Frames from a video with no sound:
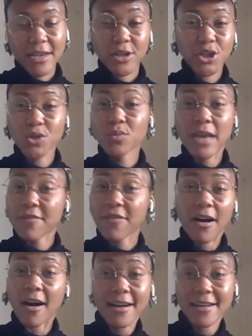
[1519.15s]
could you never
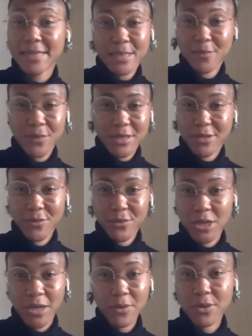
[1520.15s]
hire somebody in a
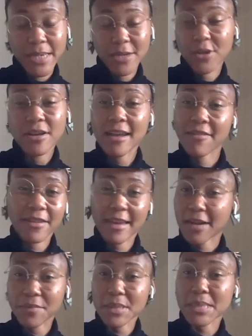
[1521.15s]
wheelchair because they could never
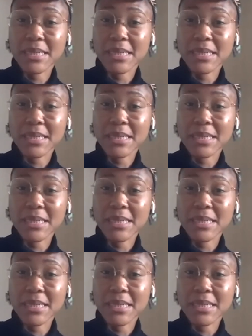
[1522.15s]
get up the